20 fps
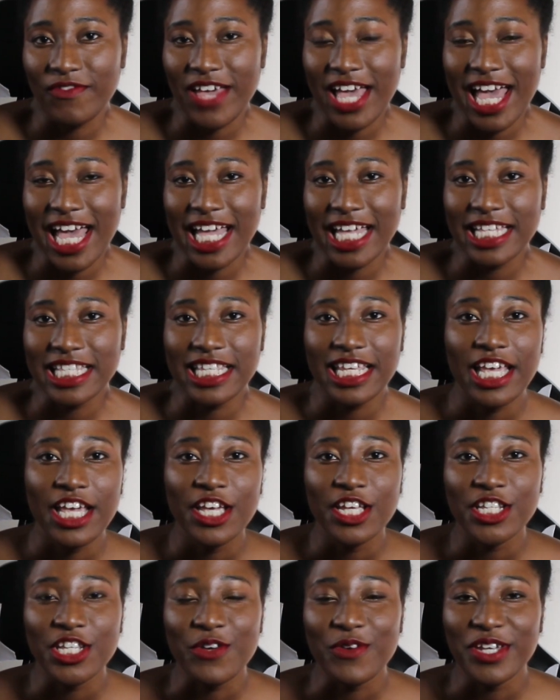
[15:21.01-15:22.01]
at.
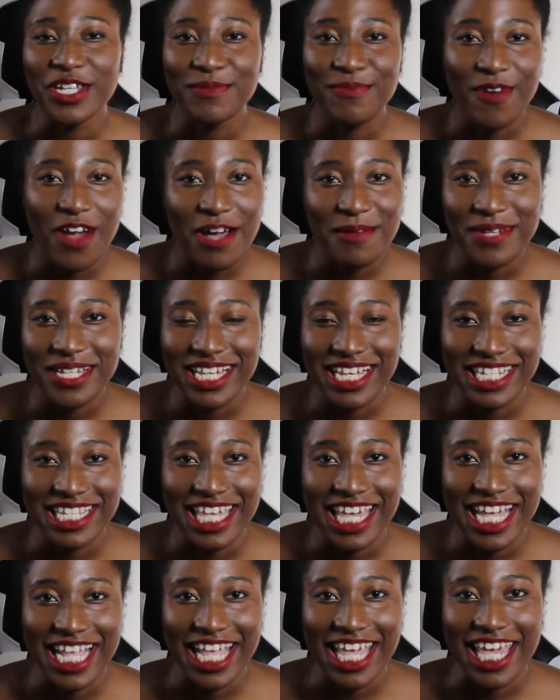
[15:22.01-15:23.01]
So he's probably just
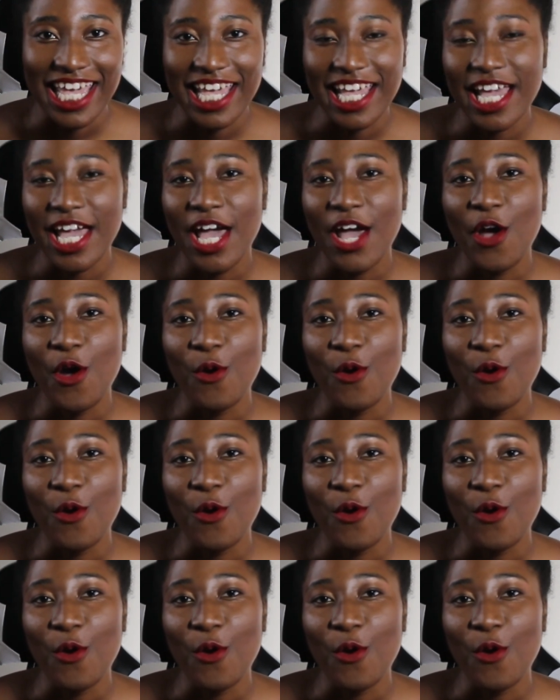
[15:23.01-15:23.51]
kidding.